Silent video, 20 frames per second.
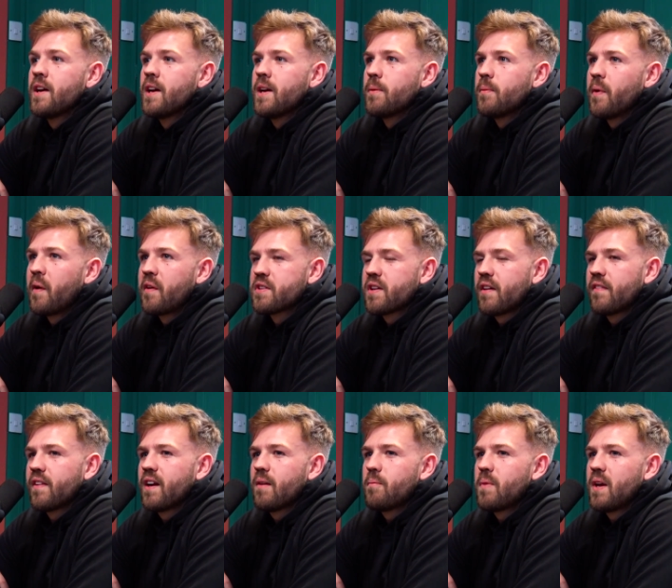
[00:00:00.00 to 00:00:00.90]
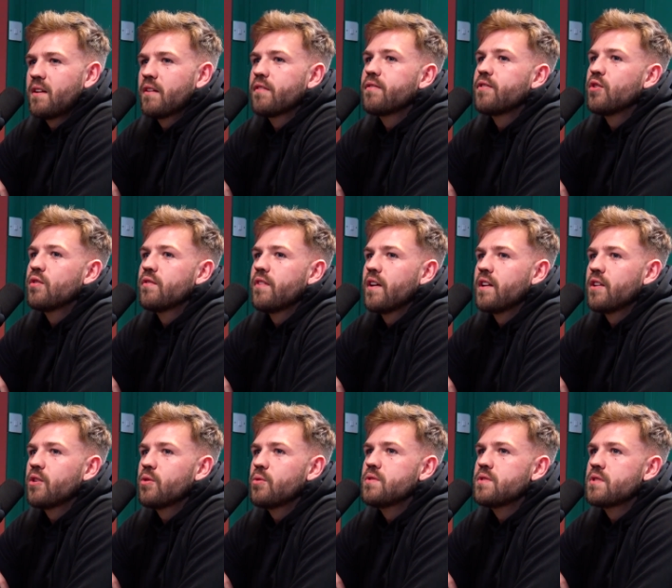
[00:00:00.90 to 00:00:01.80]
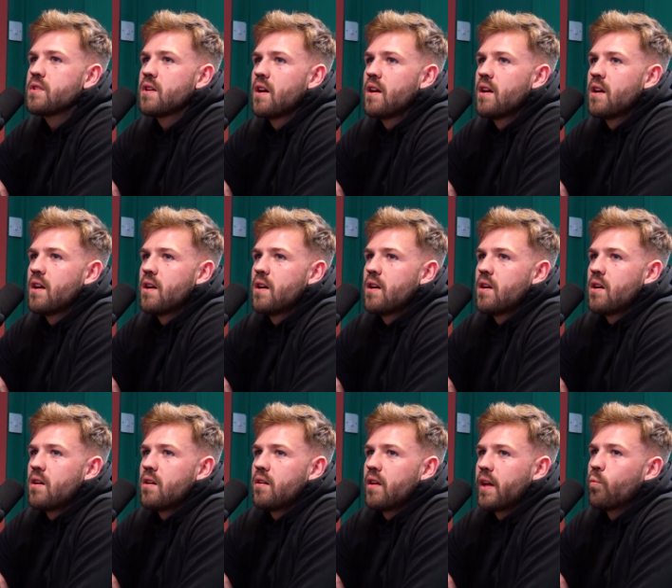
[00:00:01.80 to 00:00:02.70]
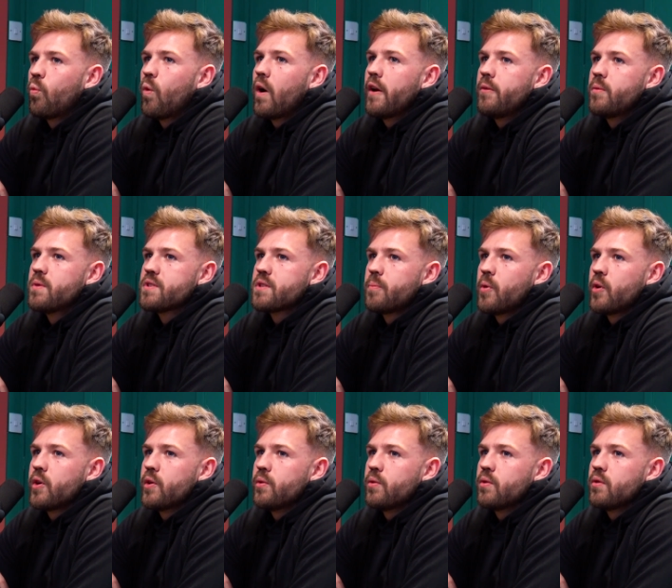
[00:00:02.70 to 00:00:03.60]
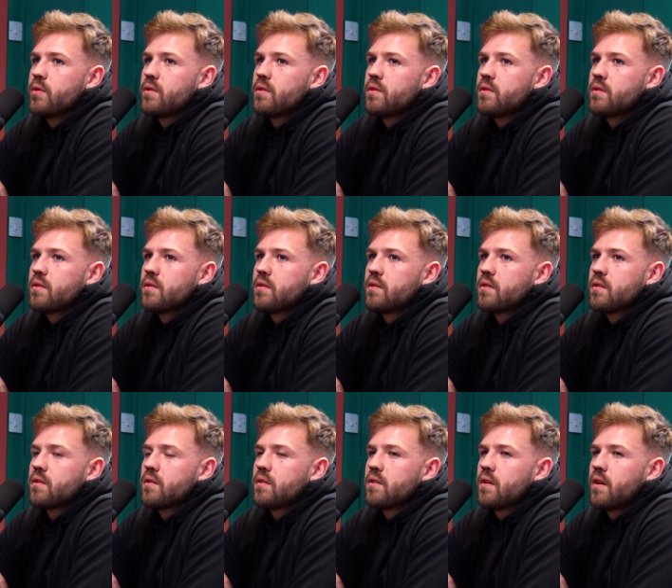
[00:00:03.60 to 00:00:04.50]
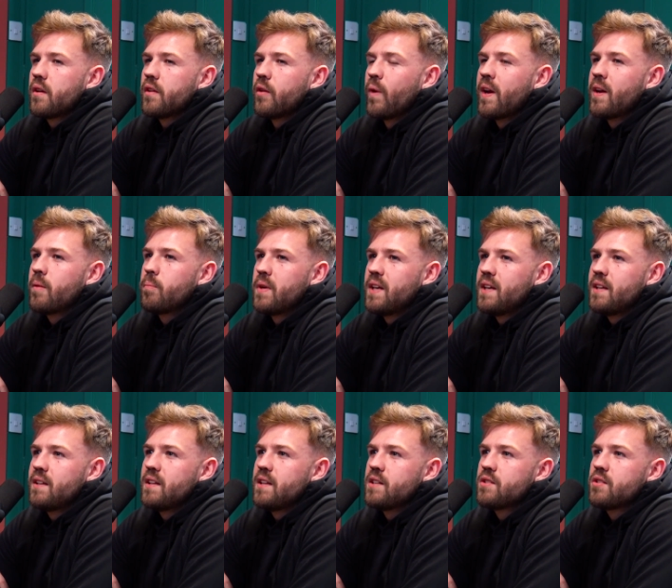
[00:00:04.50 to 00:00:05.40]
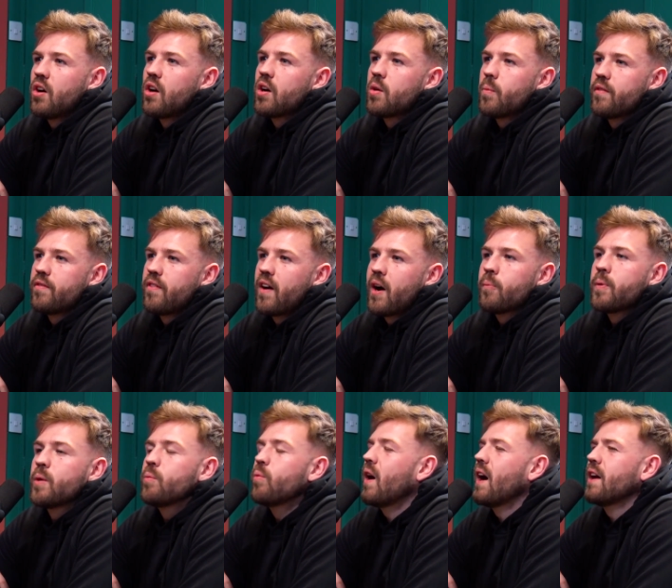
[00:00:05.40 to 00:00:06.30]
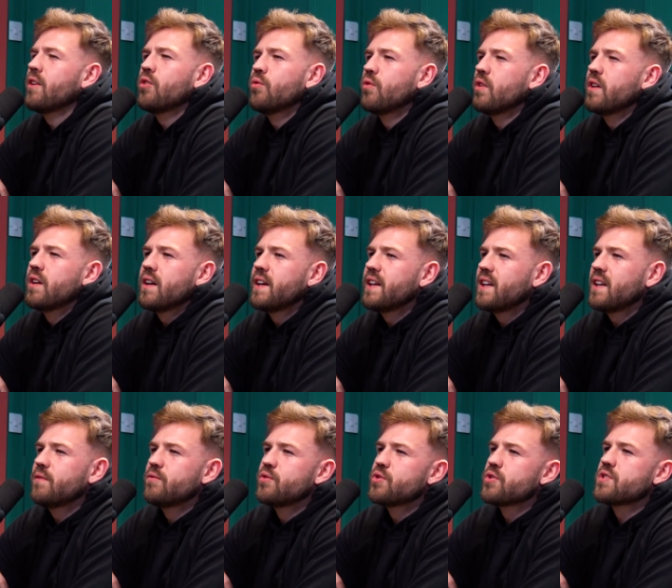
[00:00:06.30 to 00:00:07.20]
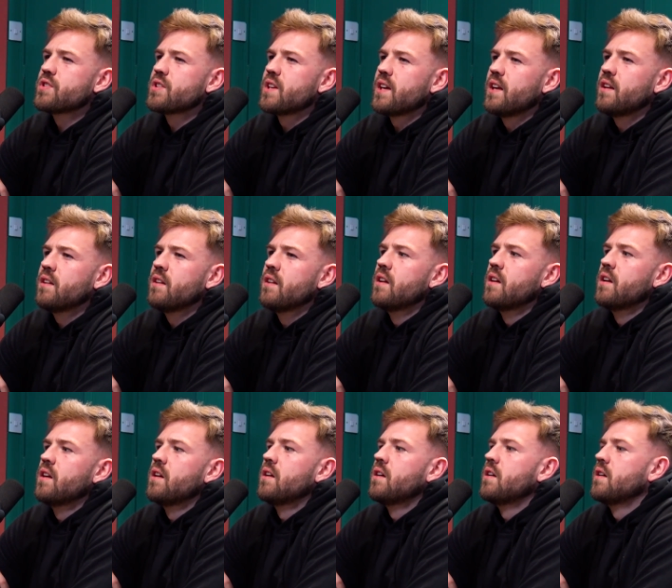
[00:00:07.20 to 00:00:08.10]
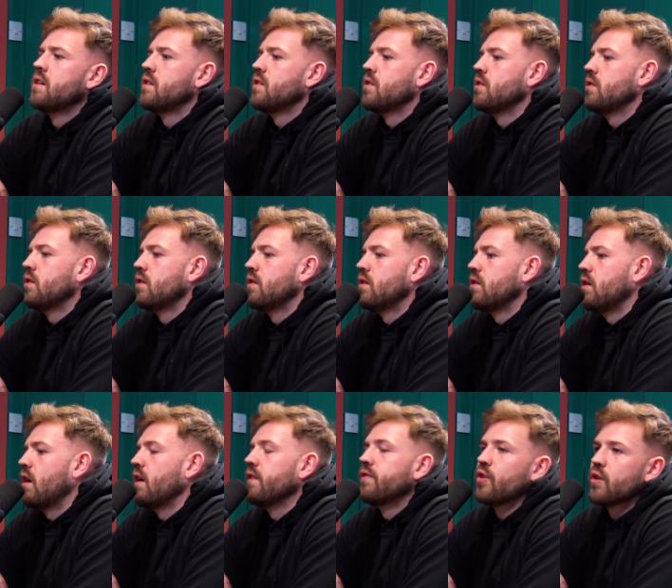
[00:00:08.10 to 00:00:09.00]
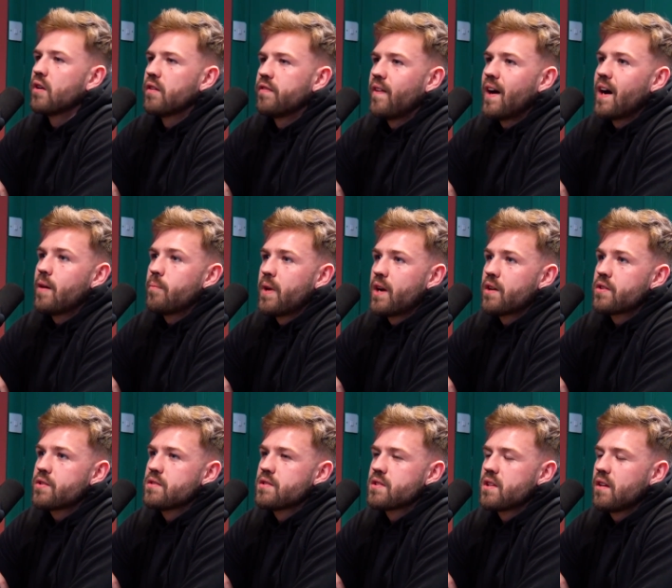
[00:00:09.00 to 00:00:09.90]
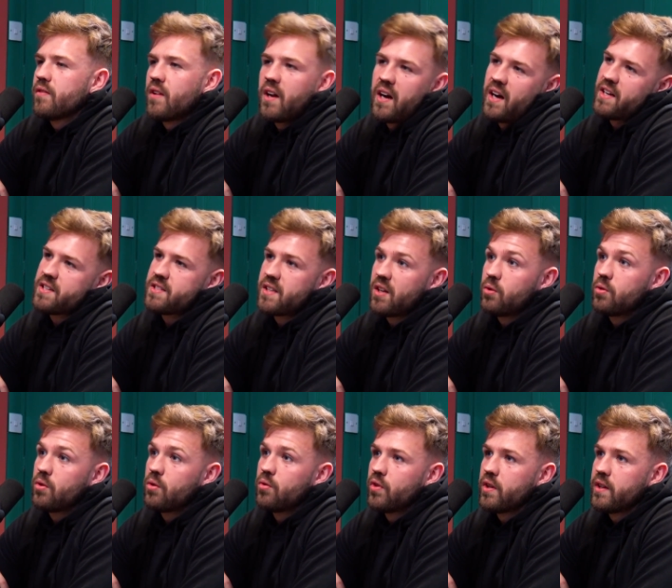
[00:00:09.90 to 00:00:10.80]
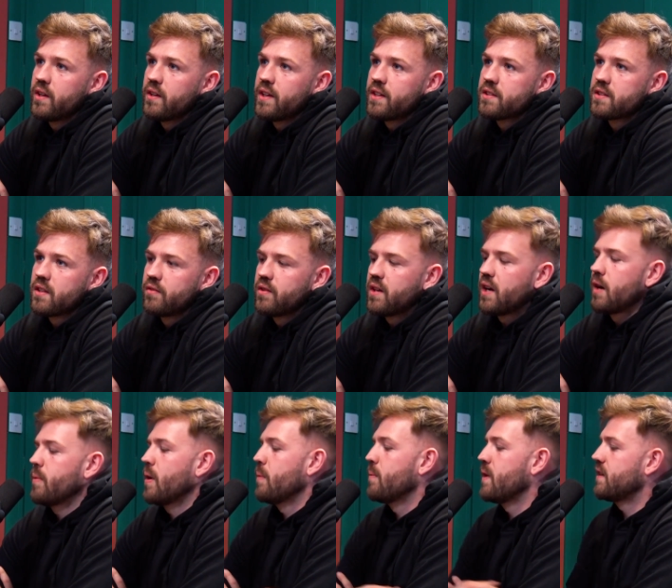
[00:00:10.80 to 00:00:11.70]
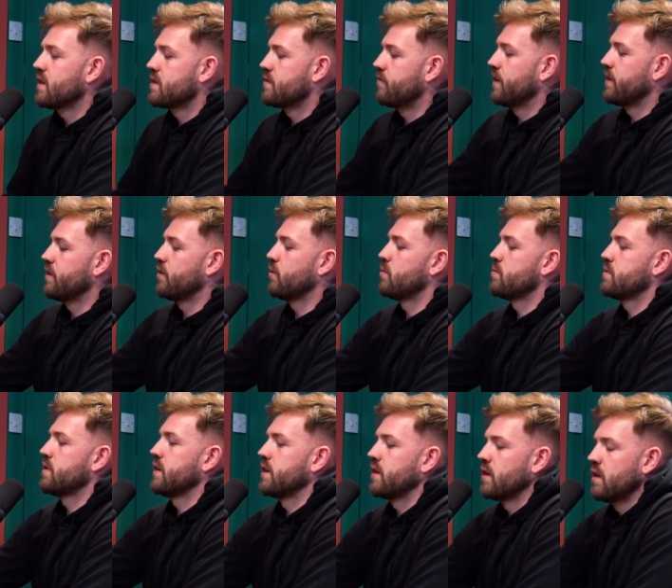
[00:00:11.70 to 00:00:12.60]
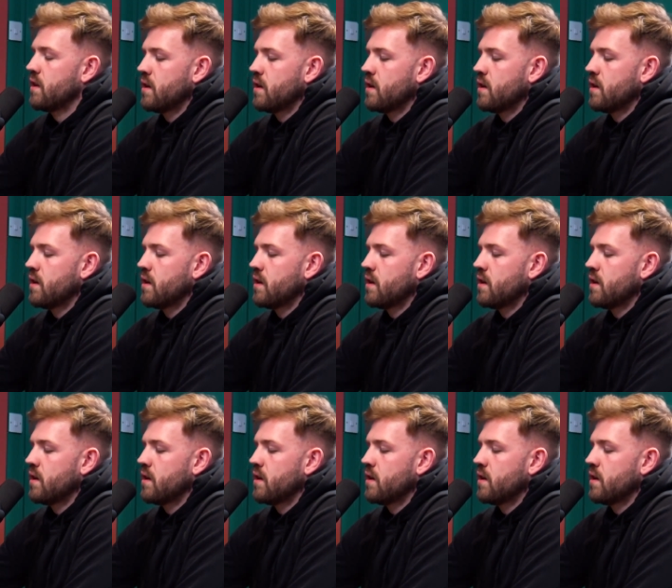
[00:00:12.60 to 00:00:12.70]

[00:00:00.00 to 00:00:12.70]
because I think I made a few videos. Like one was about the way PTs talk about fat people. I don't really like even just saying if you're a fat person, stuff like that. I still don't really like stuff like that. But I made this video, it was like